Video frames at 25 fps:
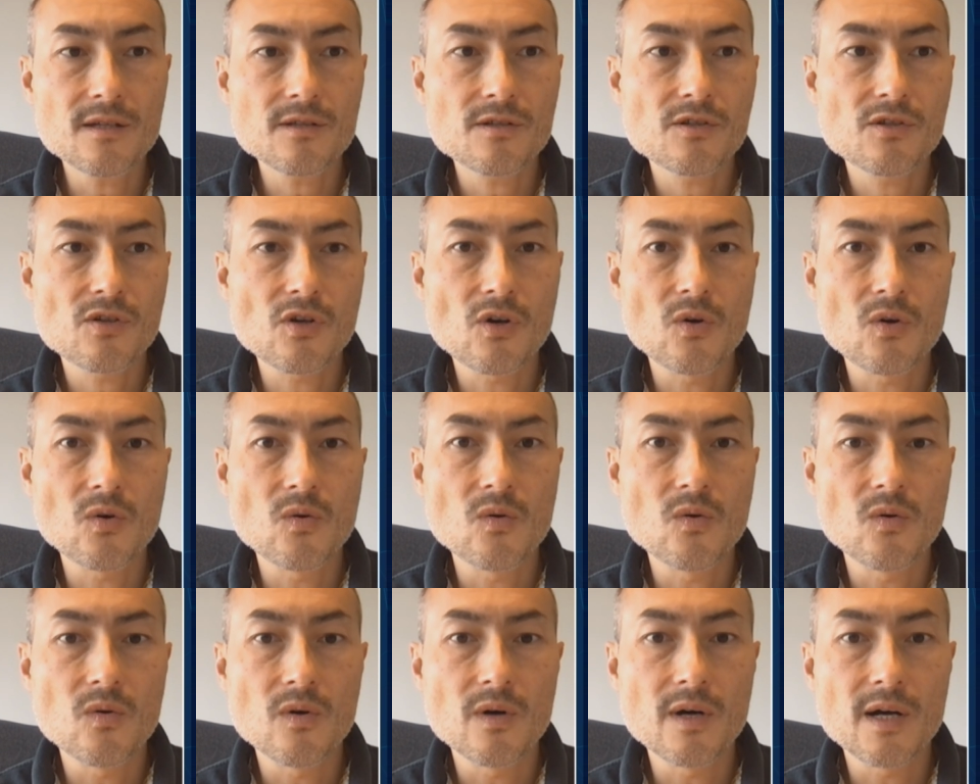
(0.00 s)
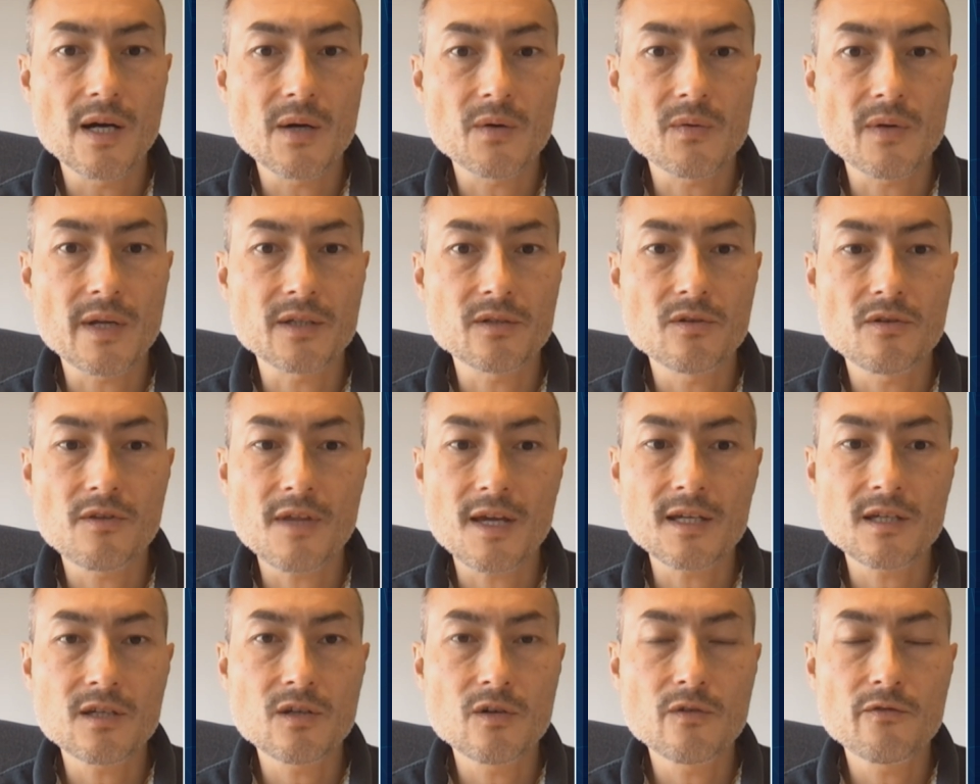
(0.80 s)
So I would like to
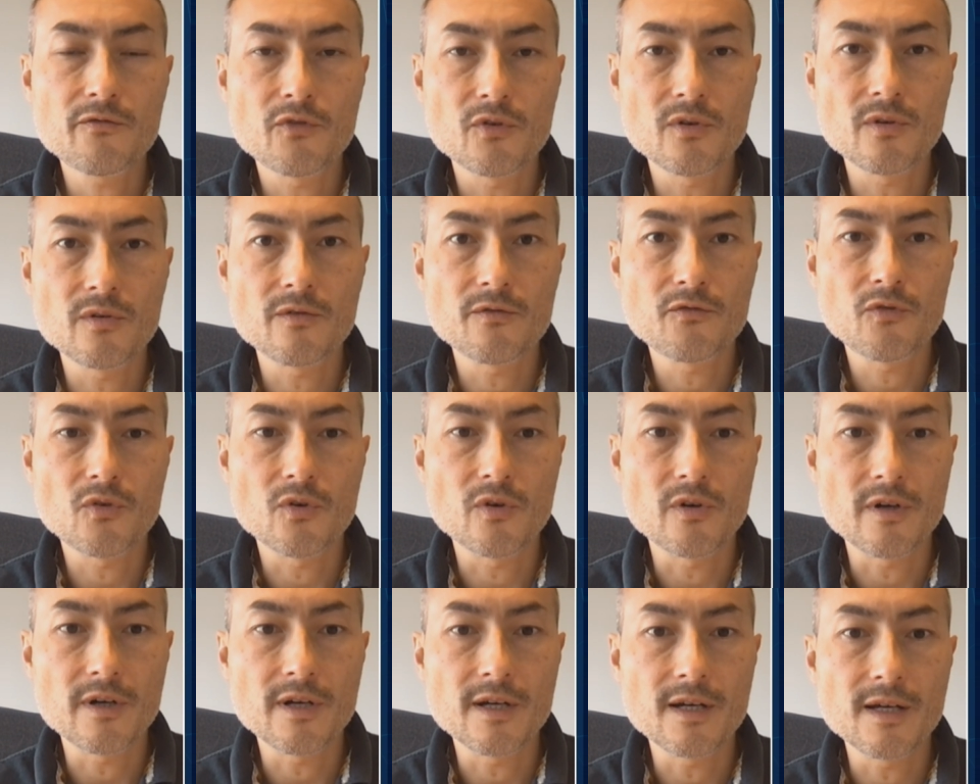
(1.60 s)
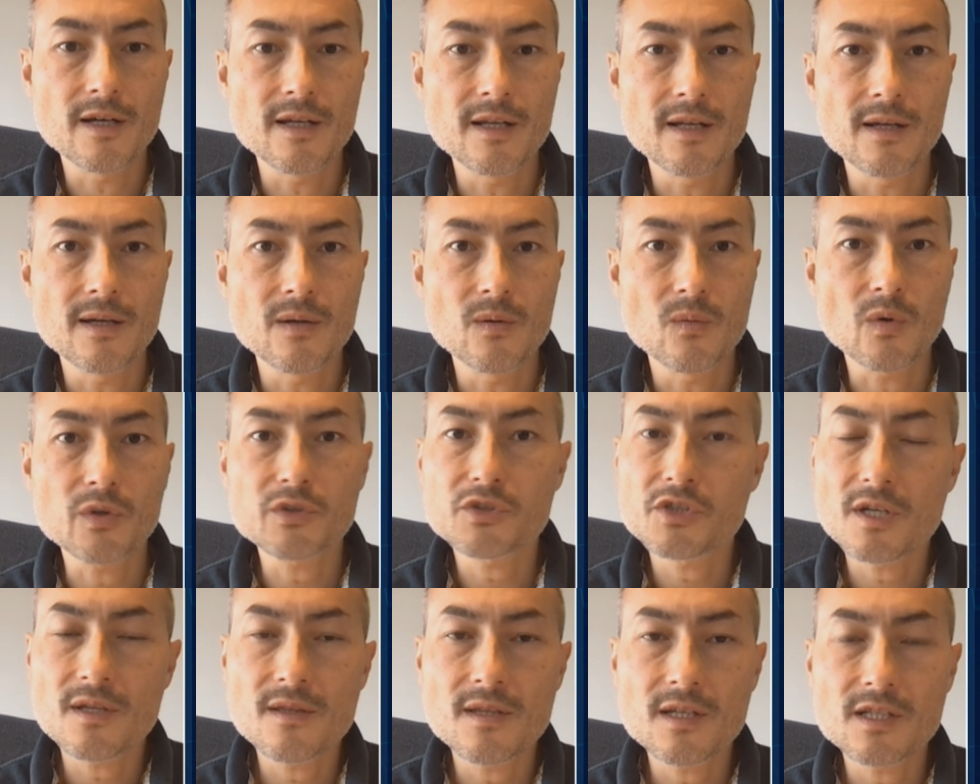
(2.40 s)
thank you for watching